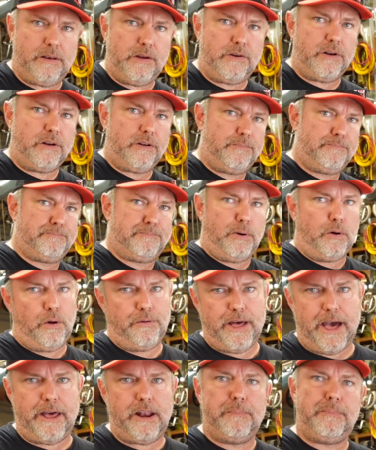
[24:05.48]
You could pull
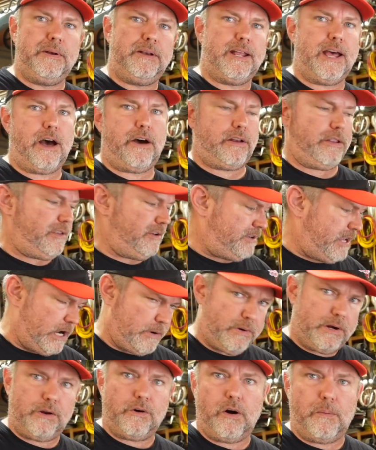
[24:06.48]
that up and down and the deck
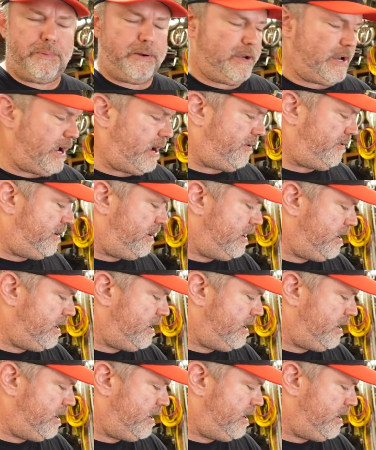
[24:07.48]
would go up and down.